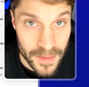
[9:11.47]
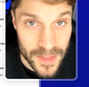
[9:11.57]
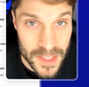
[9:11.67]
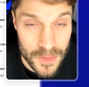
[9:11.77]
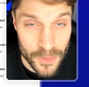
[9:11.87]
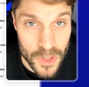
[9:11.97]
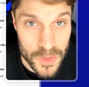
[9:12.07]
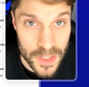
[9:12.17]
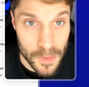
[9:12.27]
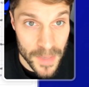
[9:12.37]
And this is for
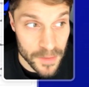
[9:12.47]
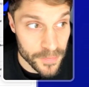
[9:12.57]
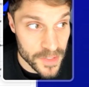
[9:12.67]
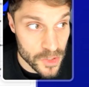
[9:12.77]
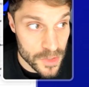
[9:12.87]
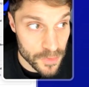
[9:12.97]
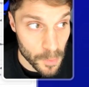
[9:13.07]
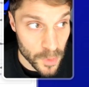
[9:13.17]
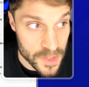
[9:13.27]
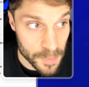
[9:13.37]
using your main features
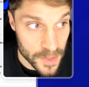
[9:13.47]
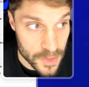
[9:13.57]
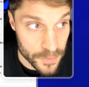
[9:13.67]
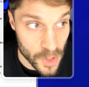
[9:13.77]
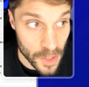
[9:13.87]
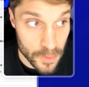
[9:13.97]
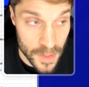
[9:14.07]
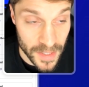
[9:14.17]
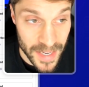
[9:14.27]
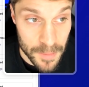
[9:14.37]
from one spot. So you've got
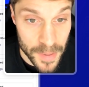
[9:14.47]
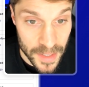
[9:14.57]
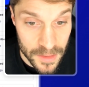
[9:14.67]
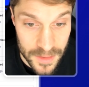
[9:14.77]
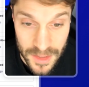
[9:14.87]
create a campaign.